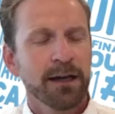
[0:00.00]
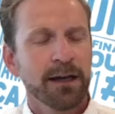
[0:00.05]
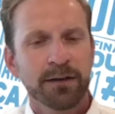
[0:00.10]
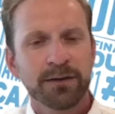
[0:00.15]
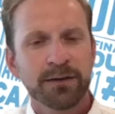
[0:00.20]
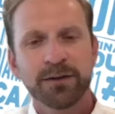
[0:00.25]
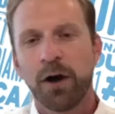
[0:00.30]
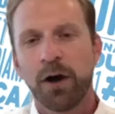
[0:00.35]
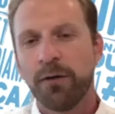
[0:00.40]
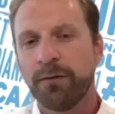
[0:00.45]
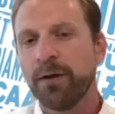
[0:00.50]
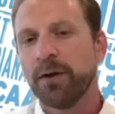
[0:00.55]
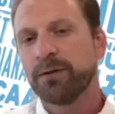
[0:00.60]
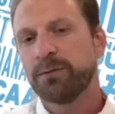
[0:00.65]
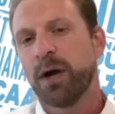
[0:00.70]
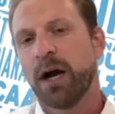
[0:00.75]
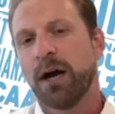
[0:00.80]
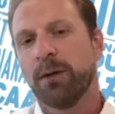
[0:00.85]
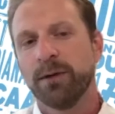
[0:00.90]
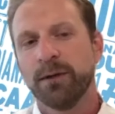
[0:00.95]
solve those
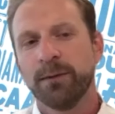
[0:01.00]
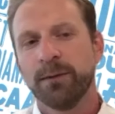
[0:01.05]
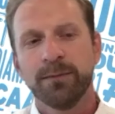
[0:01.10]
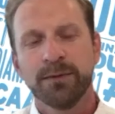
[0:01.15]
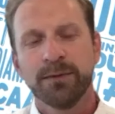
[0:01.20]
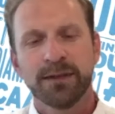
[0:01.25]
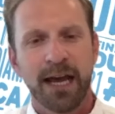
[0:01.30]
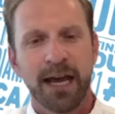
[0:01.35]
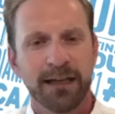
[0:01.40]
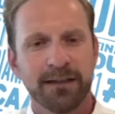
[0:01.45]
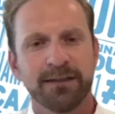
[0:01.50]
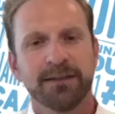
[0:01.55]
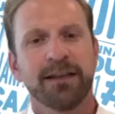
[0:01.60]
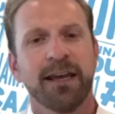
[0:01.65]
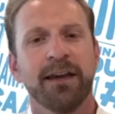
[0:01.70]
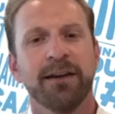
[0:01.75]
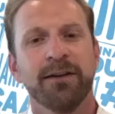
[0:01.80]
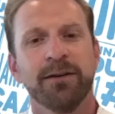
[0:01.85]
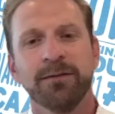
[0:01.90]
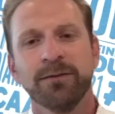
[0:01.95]
problems at
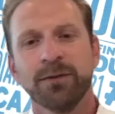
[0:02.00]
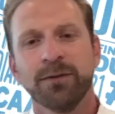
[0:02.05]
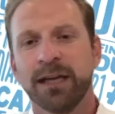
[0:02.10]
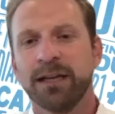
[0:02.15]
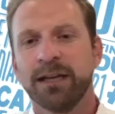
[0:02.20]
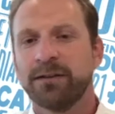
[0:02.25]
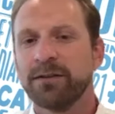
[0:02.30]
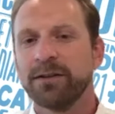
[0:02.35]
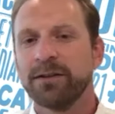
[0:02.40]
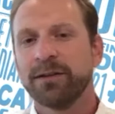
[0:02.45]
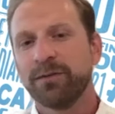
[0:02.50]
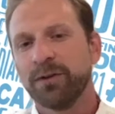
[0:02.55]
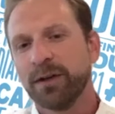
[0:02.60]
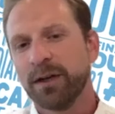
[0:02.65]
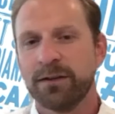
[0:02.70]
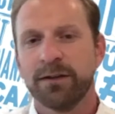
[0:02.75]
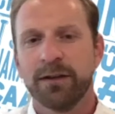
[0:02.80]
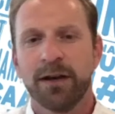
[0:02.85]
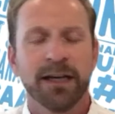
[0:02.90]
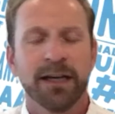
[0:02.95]
scale and deliver
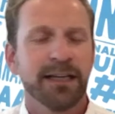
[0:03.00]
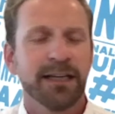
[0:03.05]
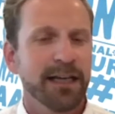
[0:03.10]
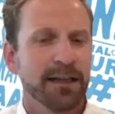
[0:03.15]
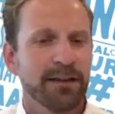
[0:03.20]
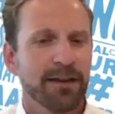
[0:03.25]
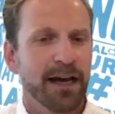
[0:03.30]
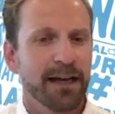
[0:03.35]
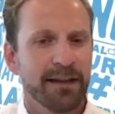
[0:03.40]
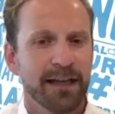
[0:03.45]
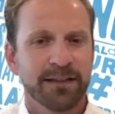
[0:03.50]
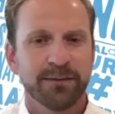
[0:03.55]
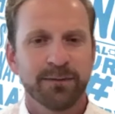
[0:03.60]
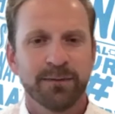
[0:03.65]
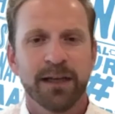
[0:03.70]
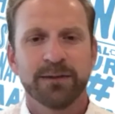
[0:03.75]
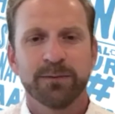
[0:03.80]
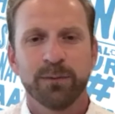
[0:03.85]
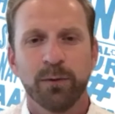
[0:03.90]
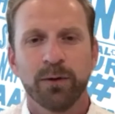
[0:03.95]
on, on a deadline. That's
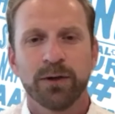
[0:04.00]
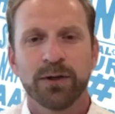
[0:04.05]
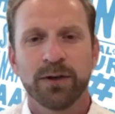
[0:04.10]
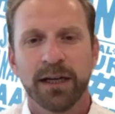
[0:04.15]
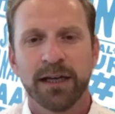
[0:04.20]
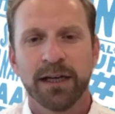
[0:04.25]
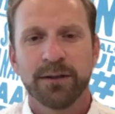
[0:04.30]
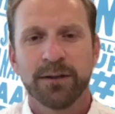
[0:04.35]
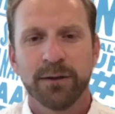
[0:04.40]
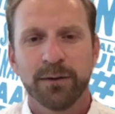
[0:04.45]
that's what we're trying to do.